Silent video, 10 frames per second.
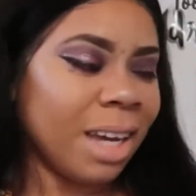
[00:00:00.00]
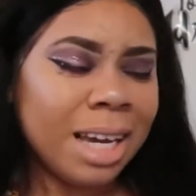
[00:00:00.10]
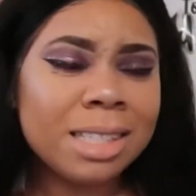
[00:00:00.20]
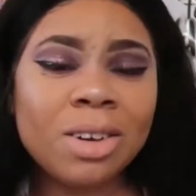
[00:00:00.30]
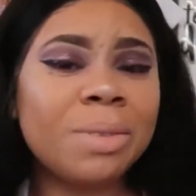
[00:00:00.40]

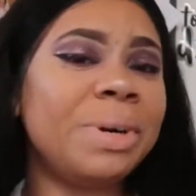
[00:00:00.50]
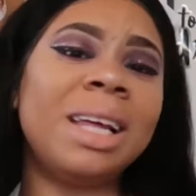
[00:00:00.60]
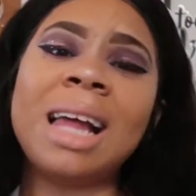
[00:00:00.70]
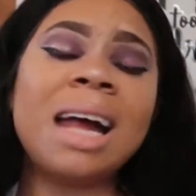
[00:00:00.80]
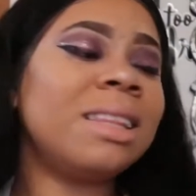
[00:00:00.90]
it's gonna be
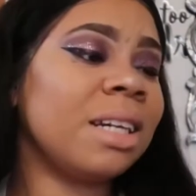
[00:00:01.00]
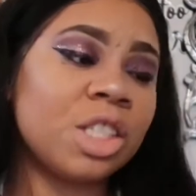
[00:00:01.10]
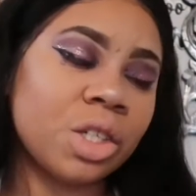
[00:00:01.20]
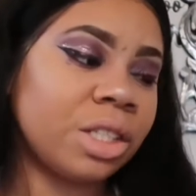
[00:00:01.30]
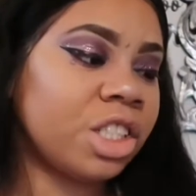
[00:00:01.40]
a lot of
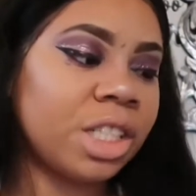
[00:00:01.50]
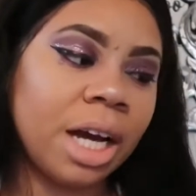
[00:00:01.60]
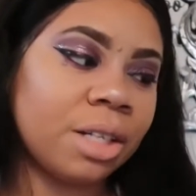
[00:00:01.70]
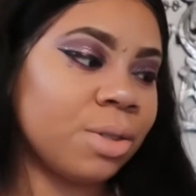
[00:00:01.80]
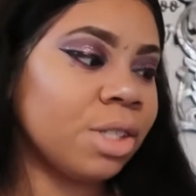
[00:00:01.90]
things on this
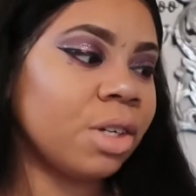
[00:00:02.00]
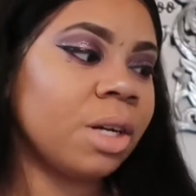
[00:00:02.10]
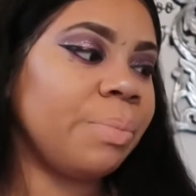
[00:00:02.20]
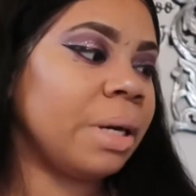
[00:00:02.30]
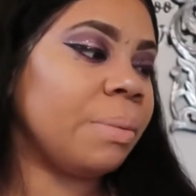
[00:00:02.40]
channel it's
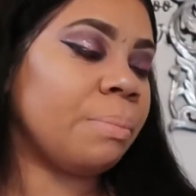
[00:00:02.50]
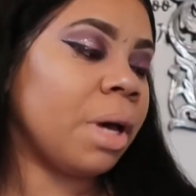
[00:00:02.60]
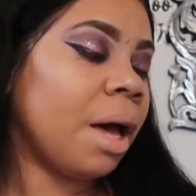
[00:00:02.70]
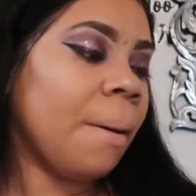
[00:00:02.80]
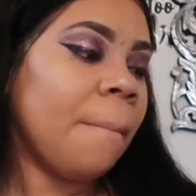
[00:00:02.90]
gonna be
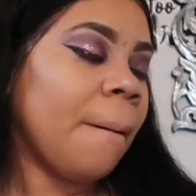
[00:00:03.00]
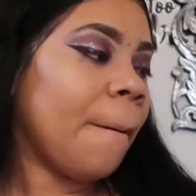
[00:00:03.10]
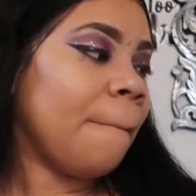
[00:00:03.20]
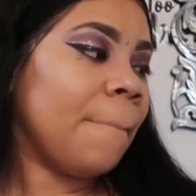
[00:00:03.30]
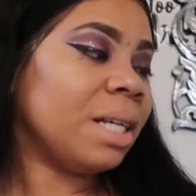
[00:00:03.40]

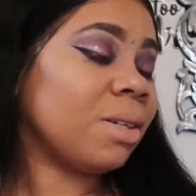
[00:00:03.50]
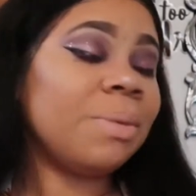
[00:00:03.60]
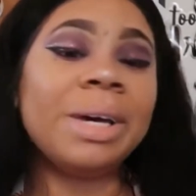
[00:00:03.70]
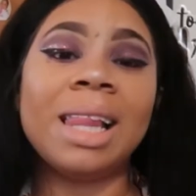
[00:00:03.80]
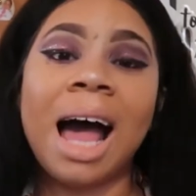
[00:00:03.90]
it's
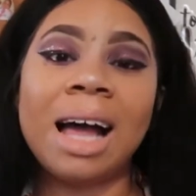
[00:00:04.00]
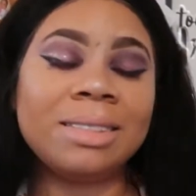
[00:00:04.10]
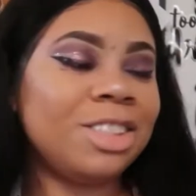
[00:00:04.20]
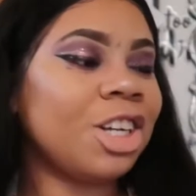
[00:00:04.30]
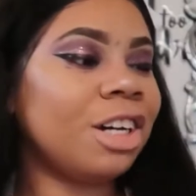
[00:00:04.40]
gonna be a lot
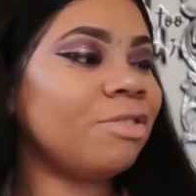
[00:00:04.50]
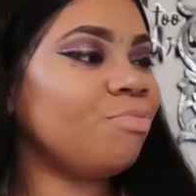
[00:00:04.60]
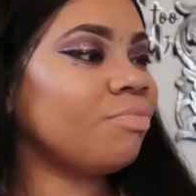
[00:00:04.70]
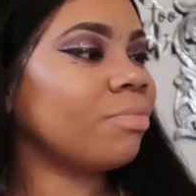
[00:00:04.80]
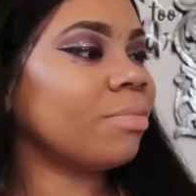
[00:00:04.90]
you
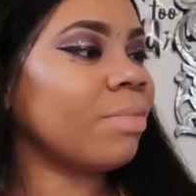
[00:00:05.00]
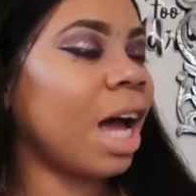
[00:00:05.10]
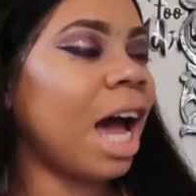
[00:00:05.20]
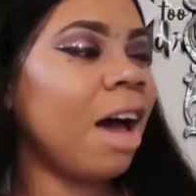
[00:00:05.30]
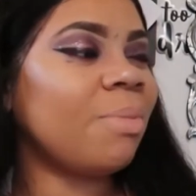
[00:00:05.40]
know
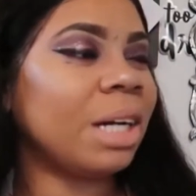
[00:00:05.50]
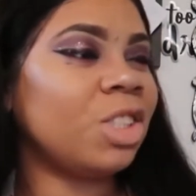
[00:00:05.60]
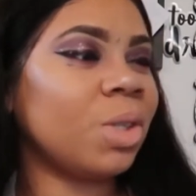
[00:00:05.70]
I have my